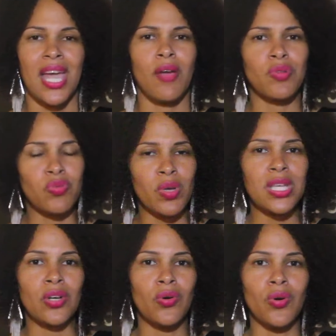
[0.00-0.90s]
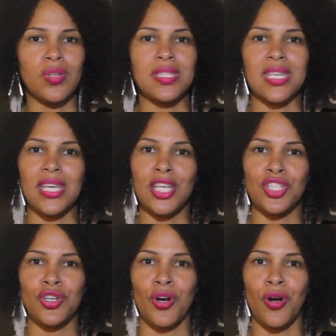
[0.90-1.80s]
It was really cool to see
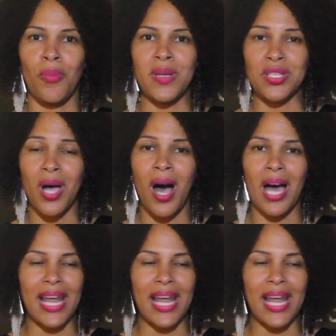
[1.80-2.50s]
each girl be taught